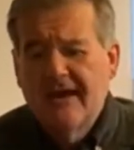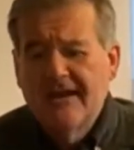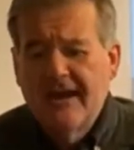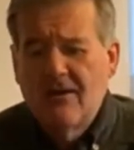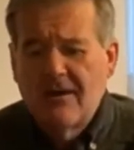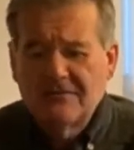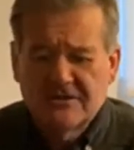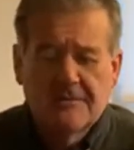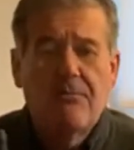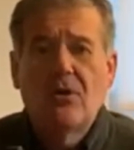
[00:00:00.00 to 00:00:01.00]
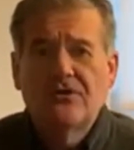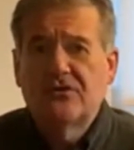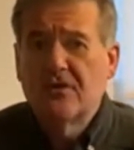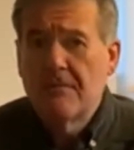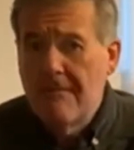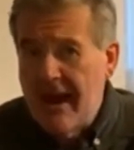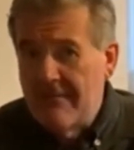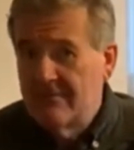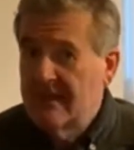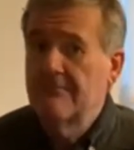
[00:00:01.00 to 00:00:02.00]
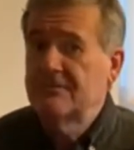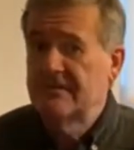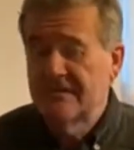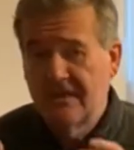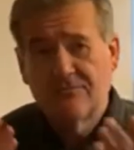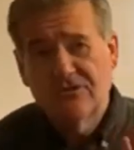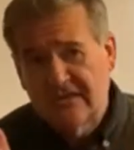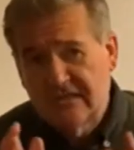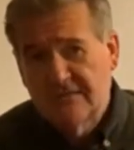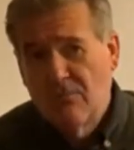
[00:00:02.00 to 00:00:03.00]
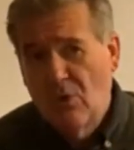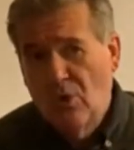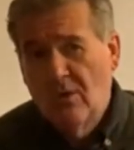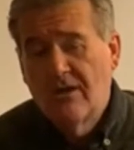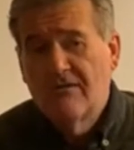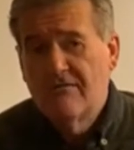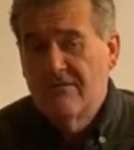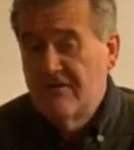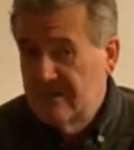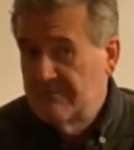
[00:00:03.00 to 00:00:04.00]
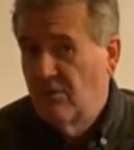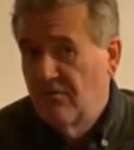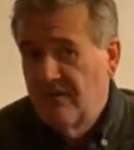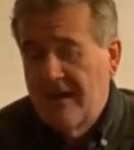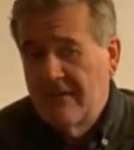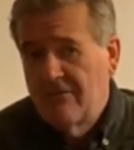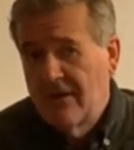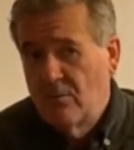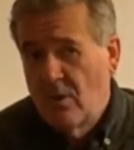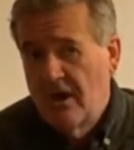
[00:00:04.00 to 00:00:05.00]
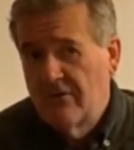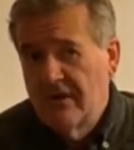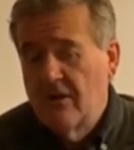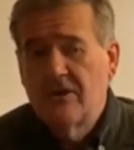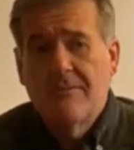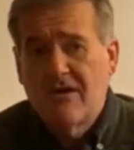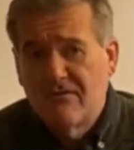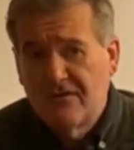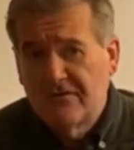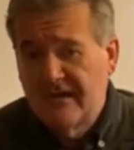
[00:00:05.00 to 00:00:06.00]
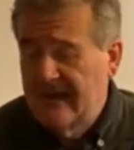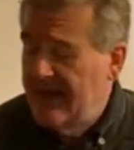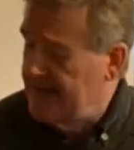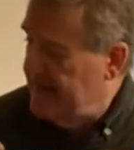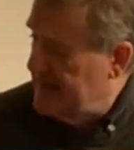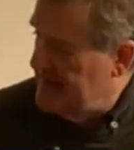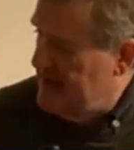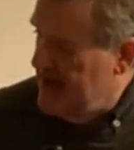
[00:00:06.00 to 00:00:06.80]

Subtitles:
Now, I'm just going to point to the map. Campos de Cima is a small, very small family-run winery, only about 15 hectares.